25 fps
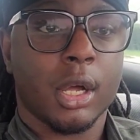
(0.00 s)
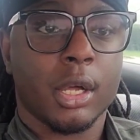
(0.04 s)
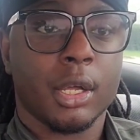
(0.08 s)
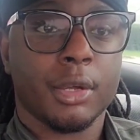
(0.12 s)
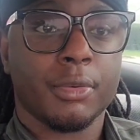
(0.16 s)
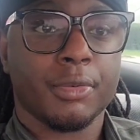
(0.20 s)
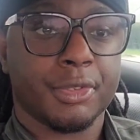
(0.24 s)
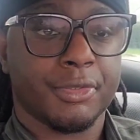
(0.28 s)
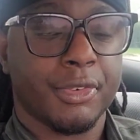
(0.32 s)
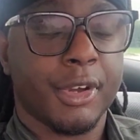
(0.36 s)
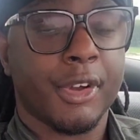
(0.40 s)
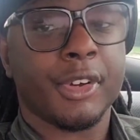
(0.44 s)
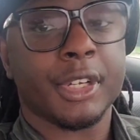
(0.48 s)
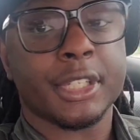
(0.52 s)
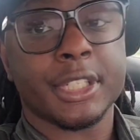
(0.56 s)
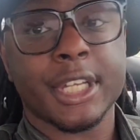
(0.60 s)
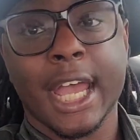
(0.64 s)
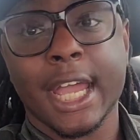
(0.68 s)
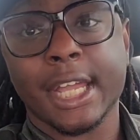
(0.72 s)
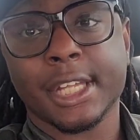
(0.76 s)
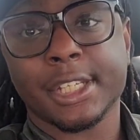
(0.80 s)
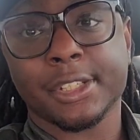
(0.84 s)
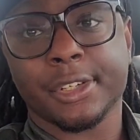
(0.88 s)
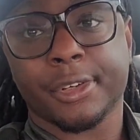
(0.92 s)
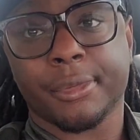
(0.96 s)
It was very
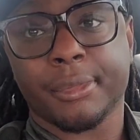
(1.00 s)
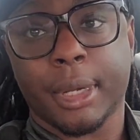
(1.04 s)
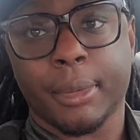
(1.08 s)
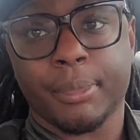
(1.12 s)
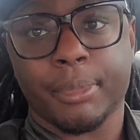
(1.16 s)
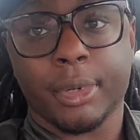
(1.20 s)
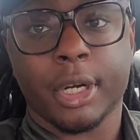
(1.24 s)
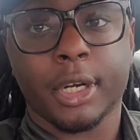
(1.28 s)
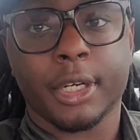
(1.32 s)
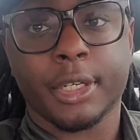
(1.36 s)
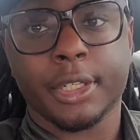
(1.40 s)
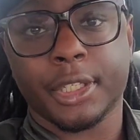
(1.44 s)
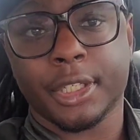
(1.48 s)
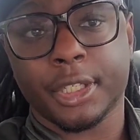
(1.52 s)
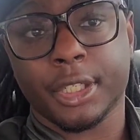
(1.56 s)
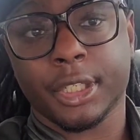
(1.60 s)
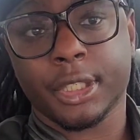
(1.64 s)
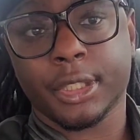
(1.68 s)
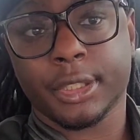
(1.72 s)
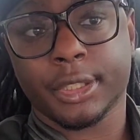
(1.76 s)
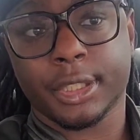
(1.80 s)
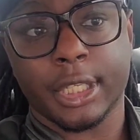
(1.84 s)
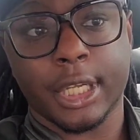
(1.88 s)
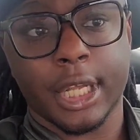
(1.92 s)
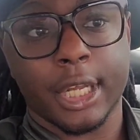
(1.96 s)
taxing on my partner.
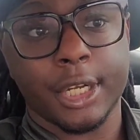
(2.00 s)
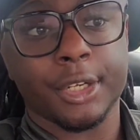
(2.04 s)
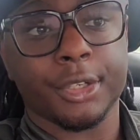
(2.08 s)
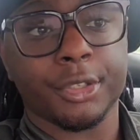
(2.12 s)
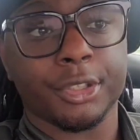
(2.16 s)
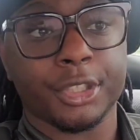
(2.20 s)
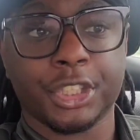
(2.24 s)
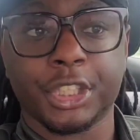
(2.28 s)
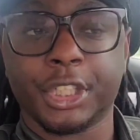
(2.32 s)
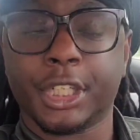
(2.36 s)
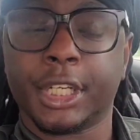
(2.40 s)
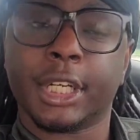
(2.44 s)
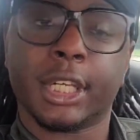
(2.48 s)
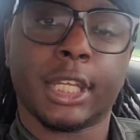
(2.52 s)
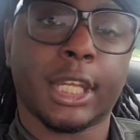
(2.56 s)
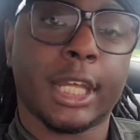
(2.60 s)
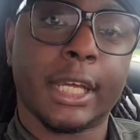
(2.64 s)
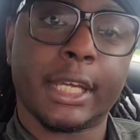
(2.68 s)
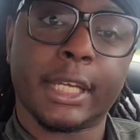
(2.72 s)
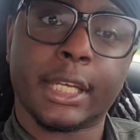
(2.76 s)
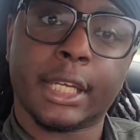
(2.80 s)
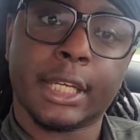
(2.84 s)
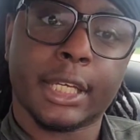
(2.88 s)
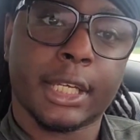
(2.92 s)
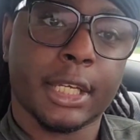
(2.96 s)
I know she didn't
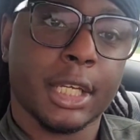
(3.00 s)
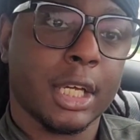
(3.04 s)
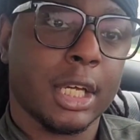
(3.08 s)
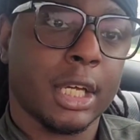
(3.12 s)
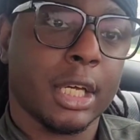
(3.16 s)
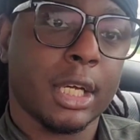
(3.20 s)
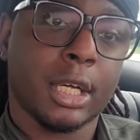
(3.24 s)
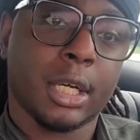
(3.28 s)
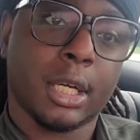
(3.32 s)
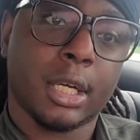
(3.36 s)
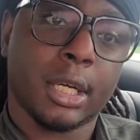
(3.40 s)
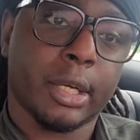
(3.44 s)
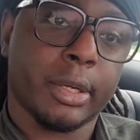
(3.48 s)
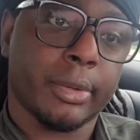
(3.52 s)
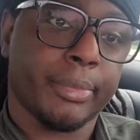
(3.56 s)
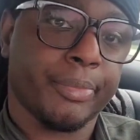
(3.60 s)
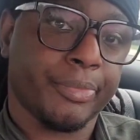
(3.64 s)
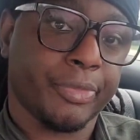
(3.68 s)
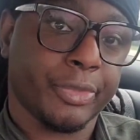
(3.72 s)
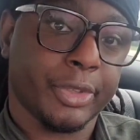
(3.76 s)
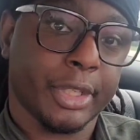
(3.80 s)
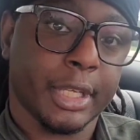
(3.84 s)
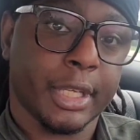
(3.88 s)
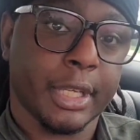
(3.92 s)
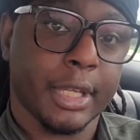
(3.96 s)
like it,
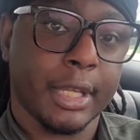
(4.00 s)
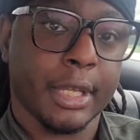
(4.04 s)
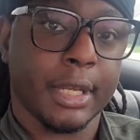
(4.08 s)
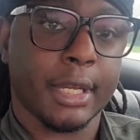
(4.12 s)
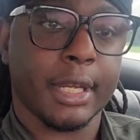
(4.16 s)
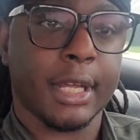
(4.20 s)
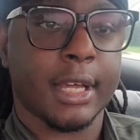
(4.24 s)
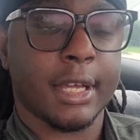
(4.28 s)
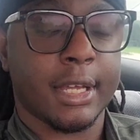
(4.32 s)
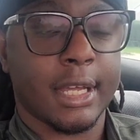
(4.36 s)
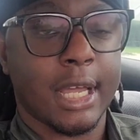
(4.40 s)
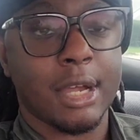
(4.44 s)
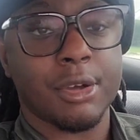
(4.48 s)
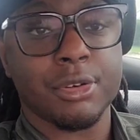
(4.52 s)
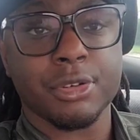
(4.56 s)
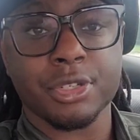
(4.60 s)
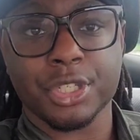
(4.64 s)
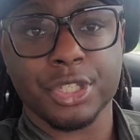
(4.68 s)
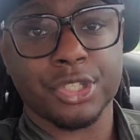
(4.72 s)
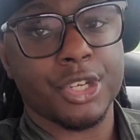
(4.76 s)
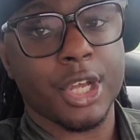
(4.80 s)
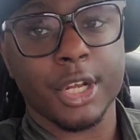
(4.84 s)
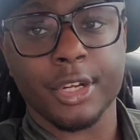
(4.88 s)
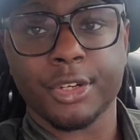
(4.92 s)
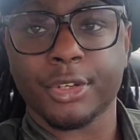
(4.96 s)
and I was
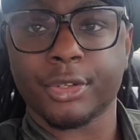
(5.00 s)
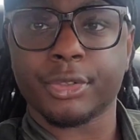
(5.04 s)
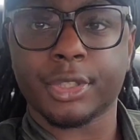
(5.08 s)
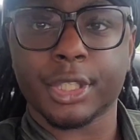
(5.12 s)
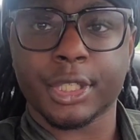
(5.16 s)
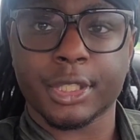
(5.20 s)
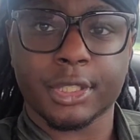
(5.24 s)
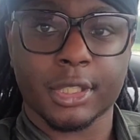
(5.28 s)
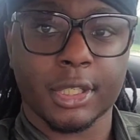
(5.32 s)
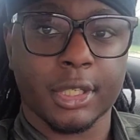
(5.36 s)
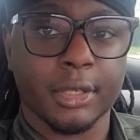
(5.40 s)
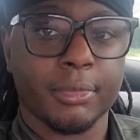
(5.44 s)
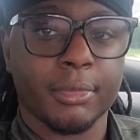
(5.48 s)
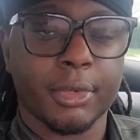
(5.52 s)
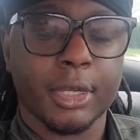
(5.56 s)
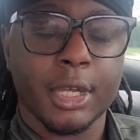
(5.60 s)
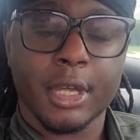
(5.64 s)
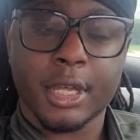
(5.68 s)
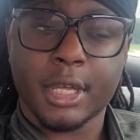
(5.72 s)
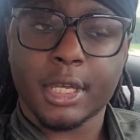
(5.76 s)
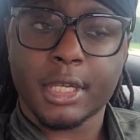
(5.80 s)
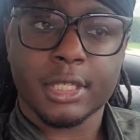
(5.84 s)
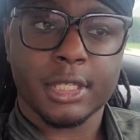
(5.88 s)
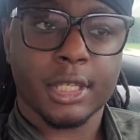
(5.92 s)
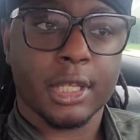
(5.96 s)
just trying to do things
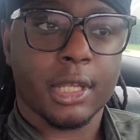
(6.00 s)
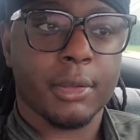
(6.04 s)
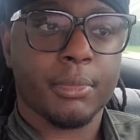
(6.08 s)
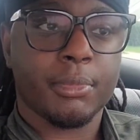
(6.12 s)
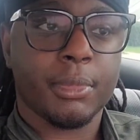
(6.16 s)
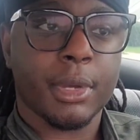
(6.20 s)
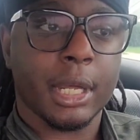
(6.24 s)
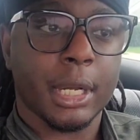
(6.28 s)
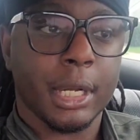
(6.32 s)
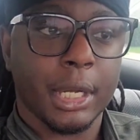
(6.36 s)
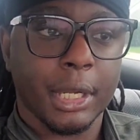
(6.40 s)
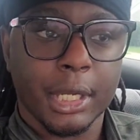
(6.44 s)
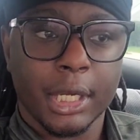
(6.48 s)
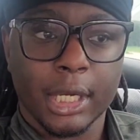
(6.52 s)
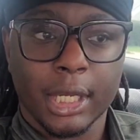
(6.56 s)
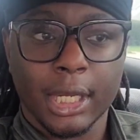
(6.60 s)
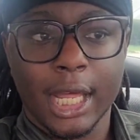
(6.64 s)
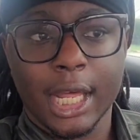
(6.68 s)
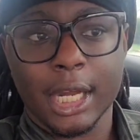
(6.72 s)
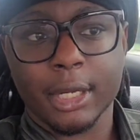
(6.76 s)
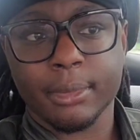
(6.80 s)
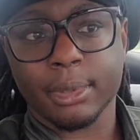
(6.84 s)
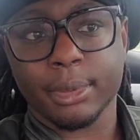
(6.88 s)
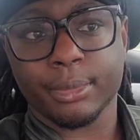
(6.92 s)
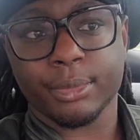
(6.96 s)
to get better. And a
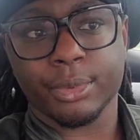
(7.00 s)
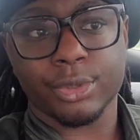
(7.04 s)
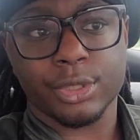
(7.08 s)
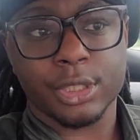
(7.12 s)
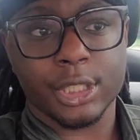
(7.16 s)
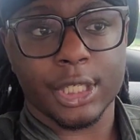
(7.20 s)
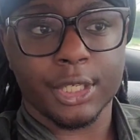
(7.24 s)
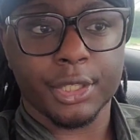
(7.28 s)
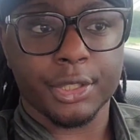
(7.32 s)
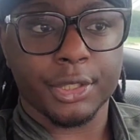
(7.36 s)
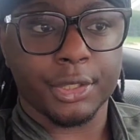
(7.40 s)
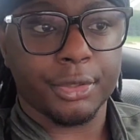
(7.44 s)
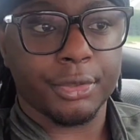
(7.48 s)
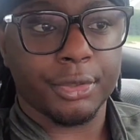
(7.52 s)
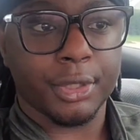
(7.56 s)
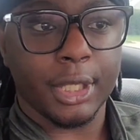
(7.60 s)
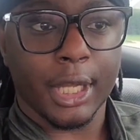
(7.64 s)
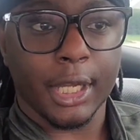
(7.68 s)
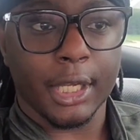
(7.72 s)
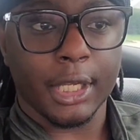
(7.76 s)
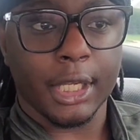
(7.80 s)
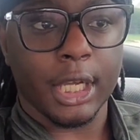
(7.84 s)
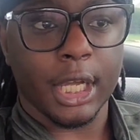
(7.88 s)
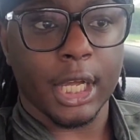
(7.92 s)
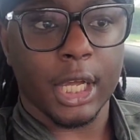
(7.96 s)
lot of people tell you
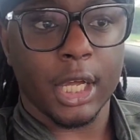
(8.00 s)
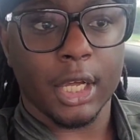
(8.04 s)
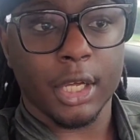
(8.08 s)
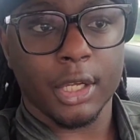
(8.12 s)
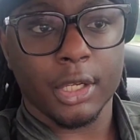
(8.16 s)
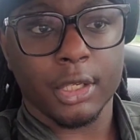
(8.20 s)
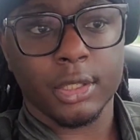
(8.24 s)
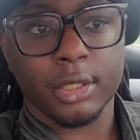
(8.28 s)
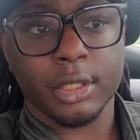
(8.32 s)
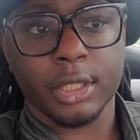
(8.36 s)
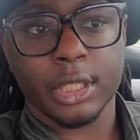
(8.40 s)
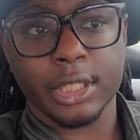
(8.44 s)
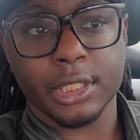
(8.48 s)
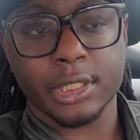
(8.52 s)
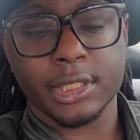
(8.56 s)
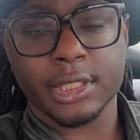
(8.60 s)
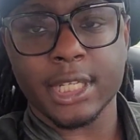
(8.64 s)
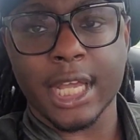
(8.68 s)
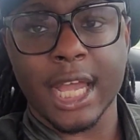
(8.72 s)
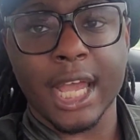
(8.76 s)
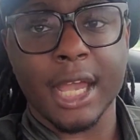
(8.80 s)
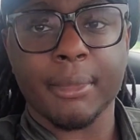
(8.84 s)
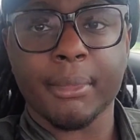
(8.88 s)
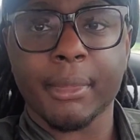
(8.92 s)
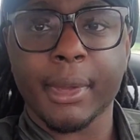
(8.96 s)
like it's
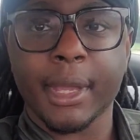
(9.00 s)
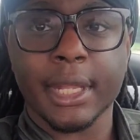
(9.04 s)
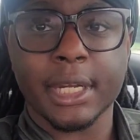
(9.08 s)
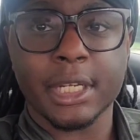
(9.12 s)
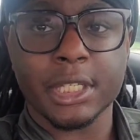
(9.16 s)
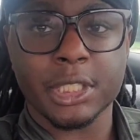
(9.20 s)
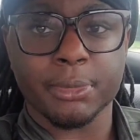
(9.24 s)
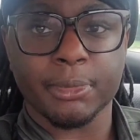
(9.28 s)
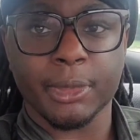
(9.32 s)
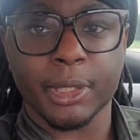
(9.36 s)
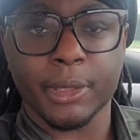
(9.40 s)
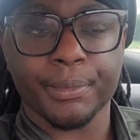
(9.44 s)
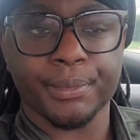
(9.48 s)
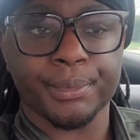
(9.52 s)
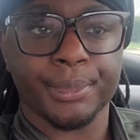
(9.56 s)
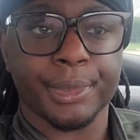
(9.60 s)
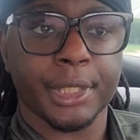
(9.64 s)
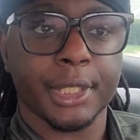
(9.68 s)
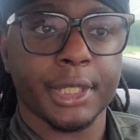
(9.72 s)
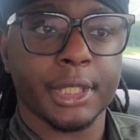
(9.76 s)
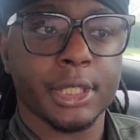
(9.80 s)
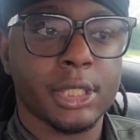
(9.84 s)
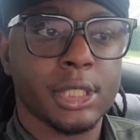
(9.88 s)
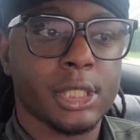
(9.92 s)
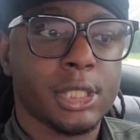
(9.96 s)
time management,
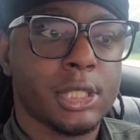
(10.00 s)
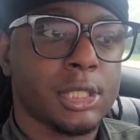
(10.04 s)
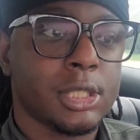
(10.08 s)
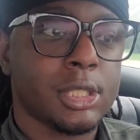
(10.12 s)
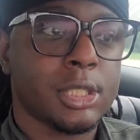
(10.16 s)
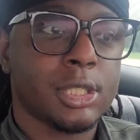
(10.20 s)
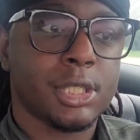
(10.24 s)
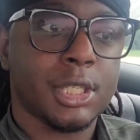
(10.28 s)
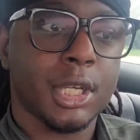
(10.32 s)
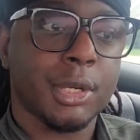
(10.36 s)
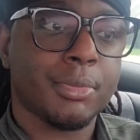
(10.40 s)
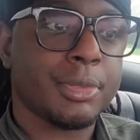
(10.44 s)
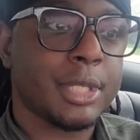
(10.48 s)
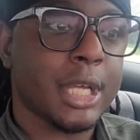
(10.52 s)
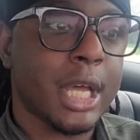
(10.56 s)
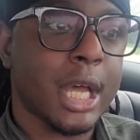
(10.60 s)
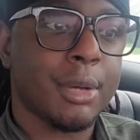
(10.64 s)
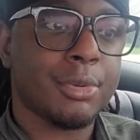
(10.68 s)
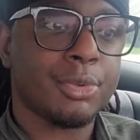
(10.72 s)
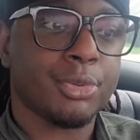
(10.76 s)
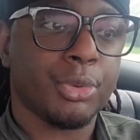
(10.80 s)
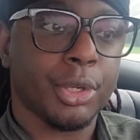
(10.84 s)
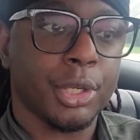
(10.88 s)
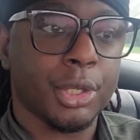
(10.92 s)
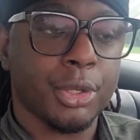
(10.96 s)
but
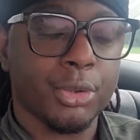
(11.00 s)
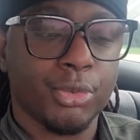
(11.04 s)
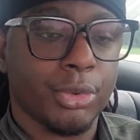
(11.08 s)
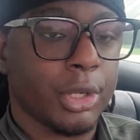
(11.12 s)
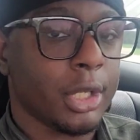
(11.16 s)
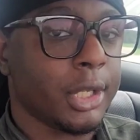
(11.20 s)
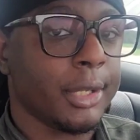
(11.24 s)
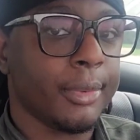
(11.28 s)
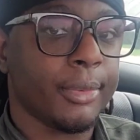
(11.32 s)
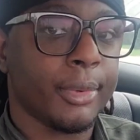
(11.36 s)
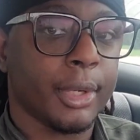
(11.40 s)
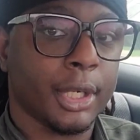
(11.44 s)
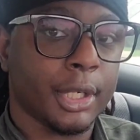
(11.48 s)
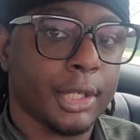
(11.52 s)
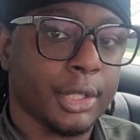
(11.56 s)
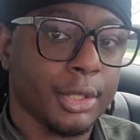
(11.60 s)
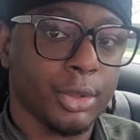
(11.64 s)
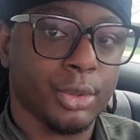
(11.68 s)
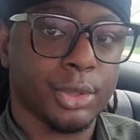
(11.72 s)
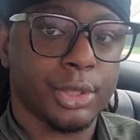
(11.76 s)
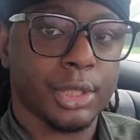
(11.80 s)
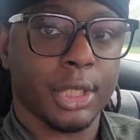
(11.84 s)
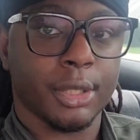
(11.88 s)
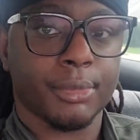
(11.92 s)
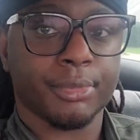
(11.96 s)
sometimes when you really want to
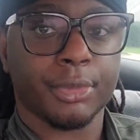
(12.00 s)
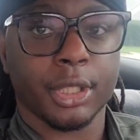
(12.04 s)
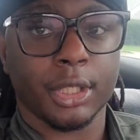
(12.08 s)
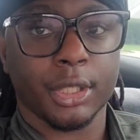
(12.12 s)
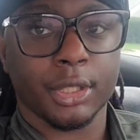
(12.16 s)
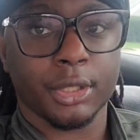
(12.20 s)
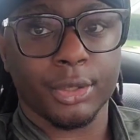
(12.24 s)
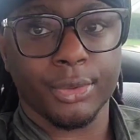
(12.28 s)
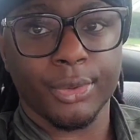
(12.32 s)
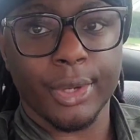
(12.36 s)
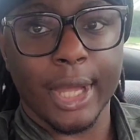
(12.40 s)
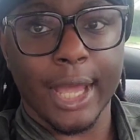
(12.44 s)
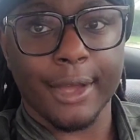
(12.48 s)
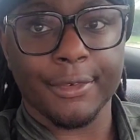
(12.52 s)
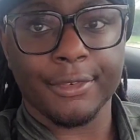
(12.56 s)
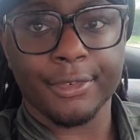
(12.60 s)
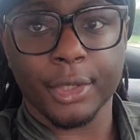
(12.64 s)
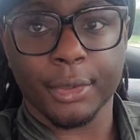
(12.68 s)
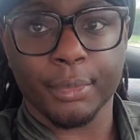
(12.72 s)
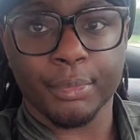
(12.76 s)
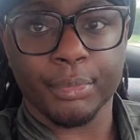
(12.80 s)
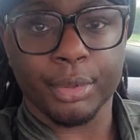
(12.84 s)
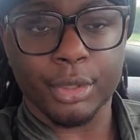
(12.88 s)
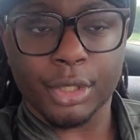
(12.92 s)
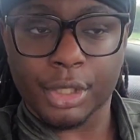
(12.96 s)
do something, you have
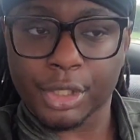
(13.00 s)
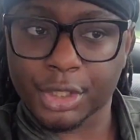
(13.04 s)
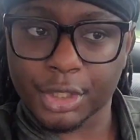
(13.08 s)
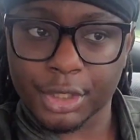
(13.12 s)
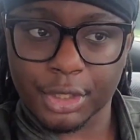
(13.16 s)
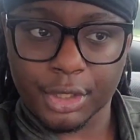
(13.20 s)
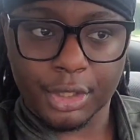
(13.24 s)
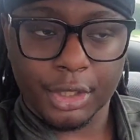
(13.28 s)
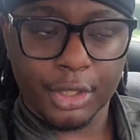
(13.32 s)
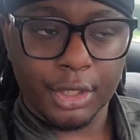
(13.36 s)
to push